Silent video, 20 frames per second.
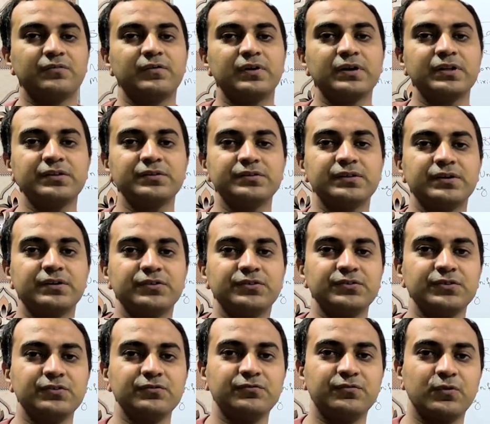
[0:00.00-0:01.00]
What is the
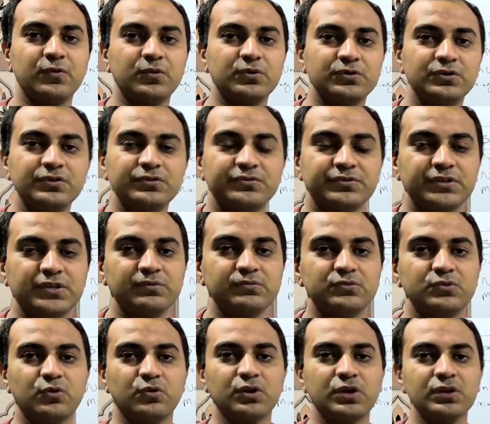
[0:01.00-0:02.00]
reason for this
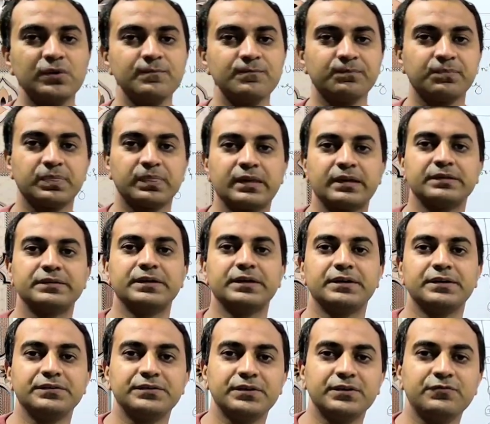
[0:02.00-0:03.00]
sieve choking?
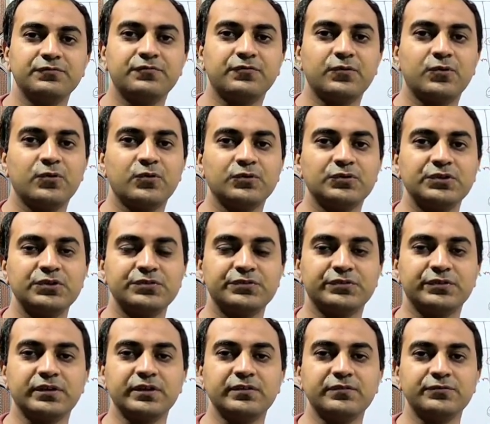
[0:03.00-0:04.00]
The reason for
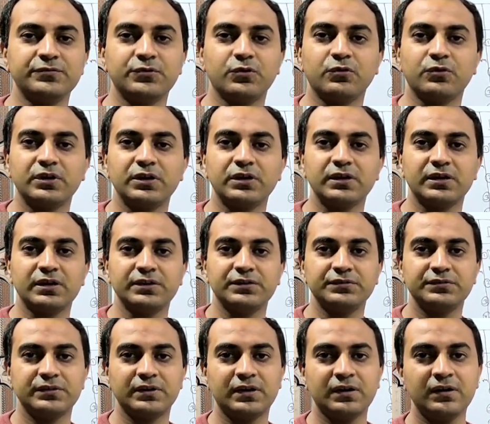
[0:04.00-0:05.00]
this sieve choking
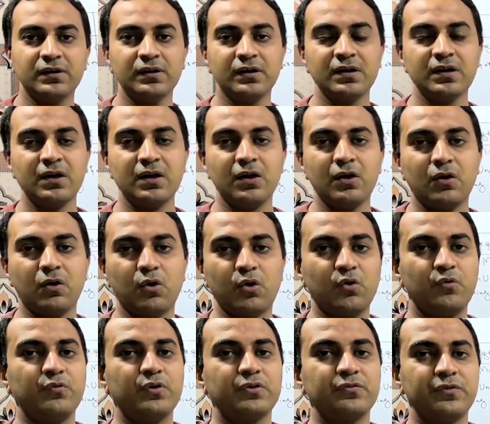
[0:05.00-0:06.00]
is the
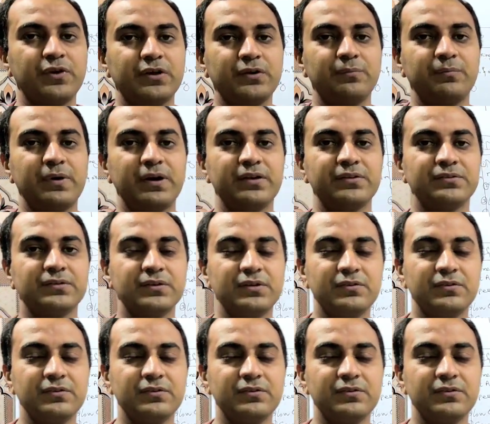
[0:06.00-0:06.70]
overwet mass.